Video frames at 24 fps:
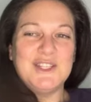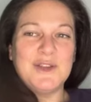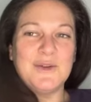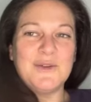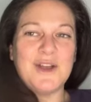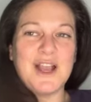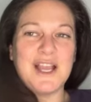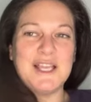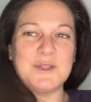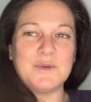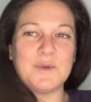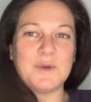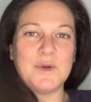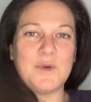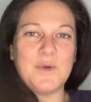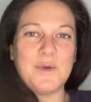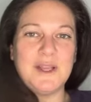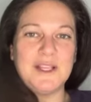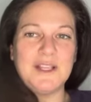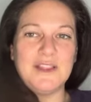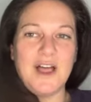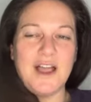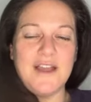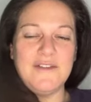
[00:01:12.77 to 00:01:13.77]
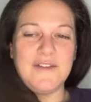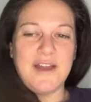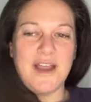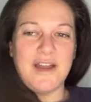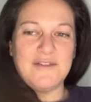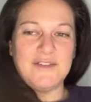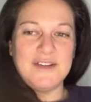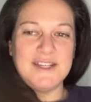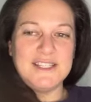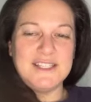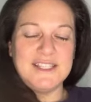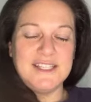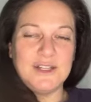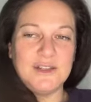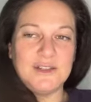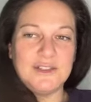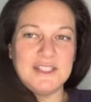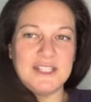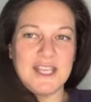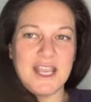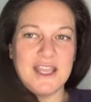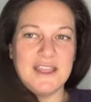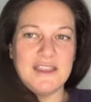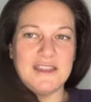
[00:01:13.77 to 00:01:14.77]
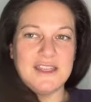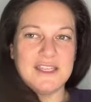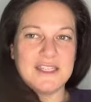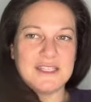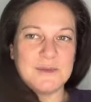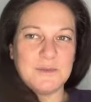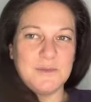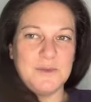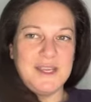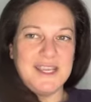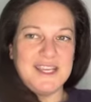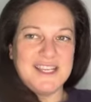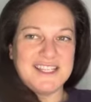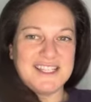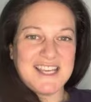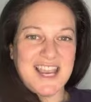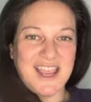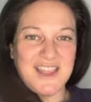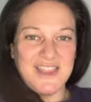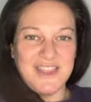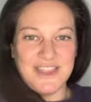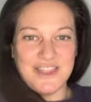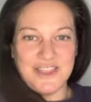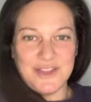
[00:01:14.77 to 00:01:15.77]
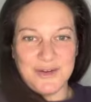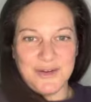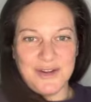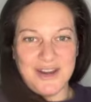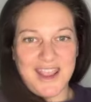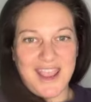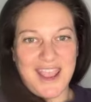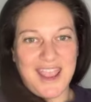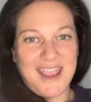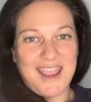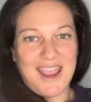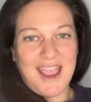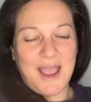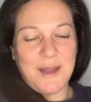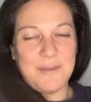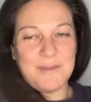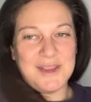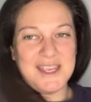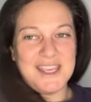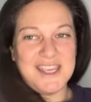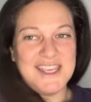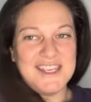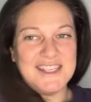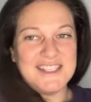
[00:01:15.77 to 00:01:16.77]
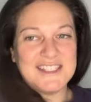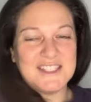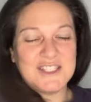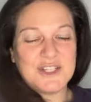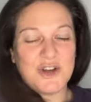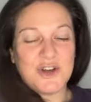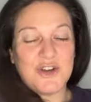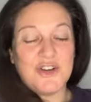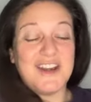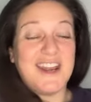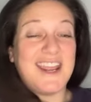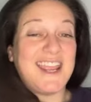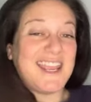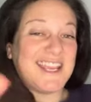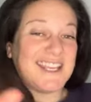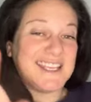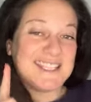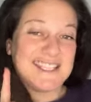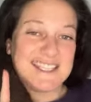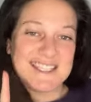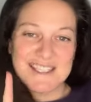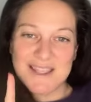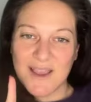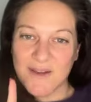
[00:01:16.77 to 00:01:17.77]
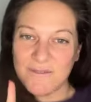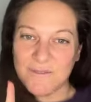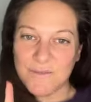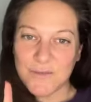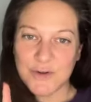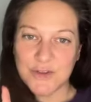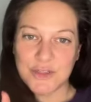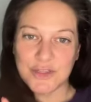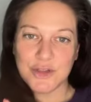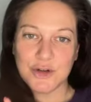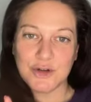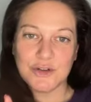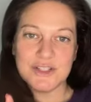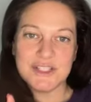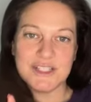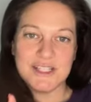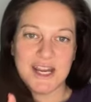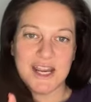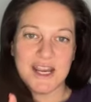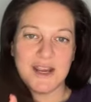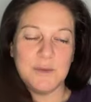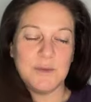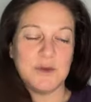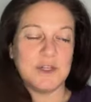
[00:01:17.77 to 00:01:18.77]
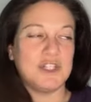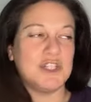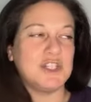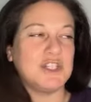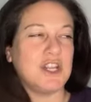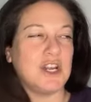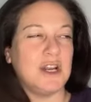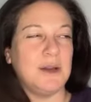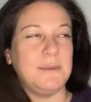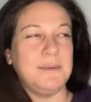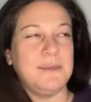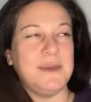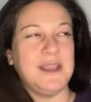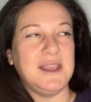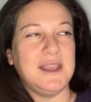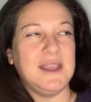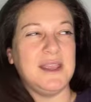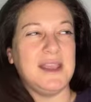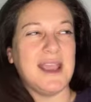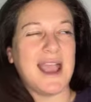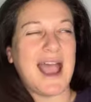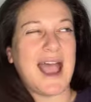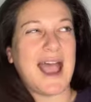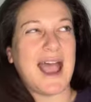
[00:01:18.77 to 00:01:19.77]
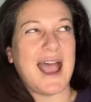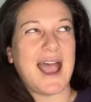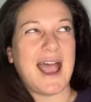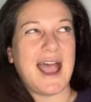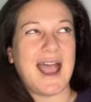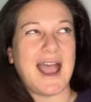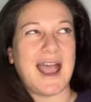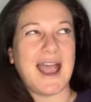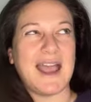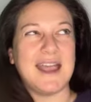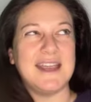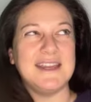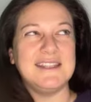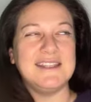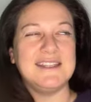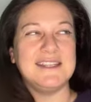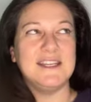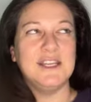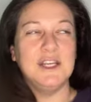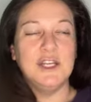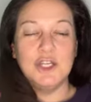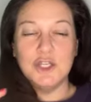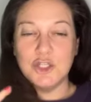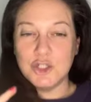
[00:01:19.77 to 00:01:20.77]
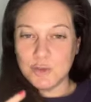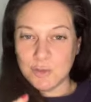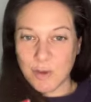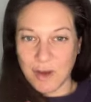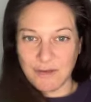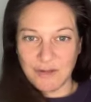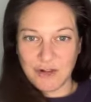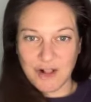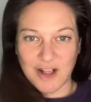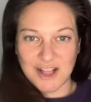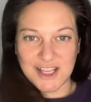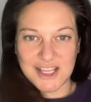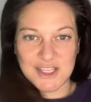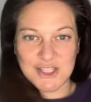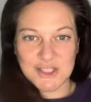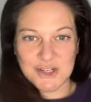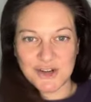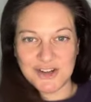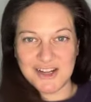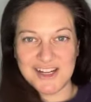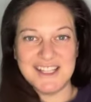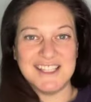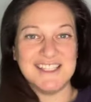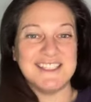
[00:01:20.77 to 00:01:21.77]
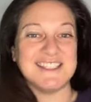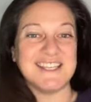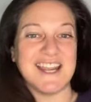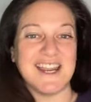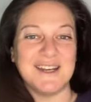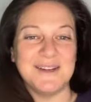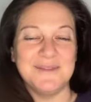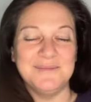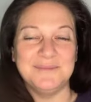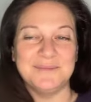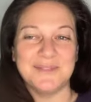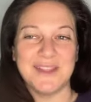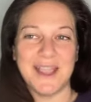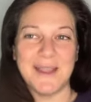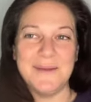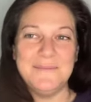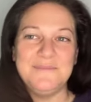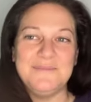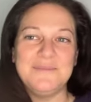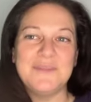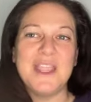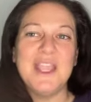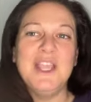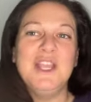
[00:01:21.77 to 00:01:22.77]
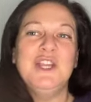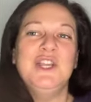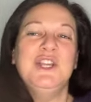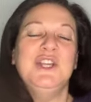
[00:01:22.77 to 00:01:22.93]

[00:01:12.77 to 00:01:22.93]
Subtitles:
So guys, we're going live every single day this week, 10:30 a.m. Eastern, except for Thursday, which is going to be at 12 o'clock Eastern instead. Okay.